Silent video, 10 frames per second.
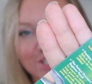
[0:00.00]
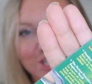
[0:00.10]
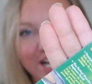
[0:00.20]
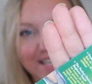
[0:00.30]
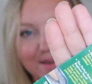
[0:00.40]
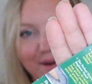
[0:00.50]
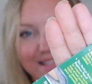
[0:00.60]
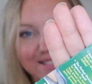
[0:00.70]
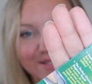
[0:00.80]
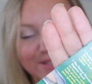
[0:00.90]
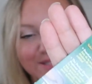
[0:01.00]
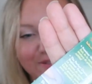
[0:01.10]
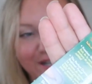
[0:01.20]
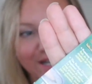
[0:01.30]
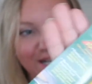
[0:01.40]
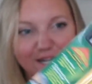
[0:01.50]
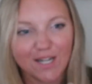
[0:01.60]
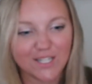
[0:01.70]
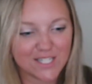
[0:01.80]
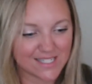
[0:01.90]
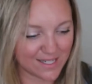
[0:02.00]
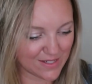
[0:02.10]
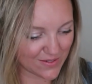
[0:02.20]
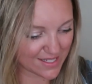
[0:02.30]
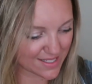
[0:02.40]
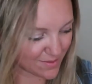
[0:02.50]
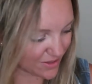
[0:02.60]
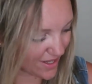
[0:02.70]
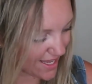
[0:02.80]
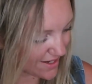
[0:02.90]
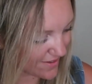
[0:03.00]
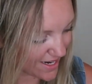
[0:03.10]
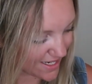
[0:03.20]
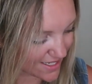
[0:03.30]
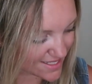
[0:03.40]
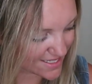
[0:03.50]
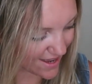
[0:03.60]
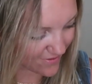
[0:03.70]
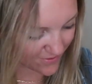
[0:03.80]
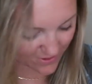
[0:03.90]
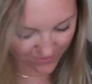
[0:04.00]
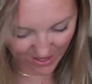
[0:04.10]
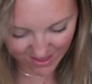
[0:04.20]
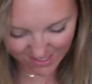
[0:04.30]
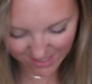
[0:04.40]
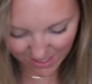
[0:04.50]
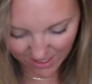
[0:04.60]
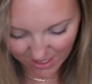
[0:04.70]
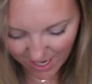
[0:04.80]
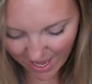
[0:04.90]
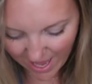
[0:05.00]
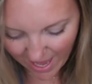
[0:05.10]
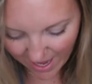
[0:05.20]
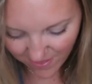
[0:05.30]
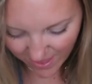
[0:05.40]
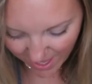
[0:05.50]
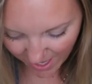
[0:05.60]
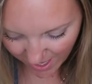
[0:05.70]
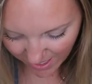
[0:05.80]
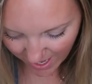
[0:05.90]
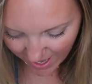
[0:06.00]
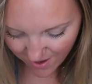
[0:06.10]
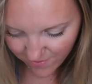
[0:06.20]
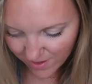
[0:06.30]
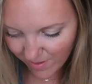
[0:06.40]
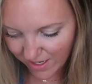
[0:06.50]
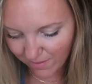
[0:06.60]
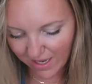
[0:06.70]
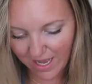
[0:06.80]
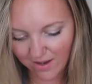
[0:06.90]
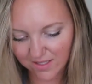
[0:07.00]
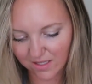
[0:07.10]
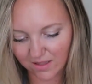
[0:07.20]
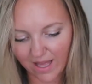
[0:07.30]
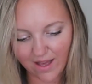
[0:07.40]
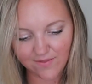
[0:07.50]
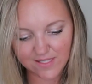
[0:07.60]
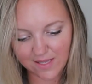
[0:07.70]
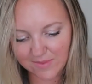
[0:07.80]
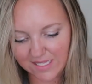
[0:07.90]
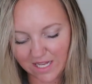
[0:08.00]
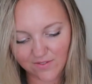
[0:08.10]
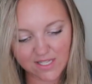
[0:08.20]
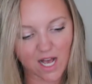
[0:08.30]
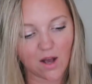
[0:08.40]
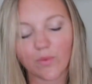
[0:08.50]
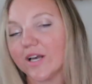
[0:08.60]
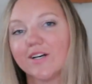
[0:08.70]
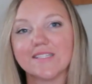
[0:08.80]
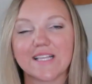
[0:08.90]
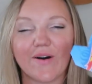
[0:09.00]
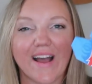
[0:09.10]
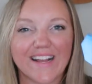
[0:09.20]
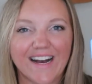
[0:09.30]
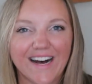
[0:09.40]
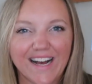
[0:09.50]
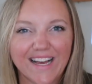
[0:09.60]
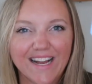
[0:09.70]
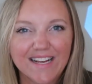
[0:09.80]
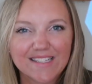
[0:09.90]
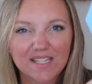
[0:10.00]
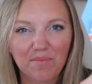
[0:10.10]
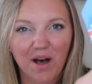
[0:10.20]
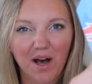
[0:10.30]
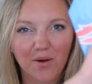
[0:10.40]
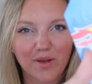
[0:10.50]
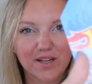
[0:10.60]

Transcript: chunky pencils for her. She's gonna be doing some little handwriting stuff for fun this year. And then everybody in my house loves themselves a Hot Wheel, so I got some Hot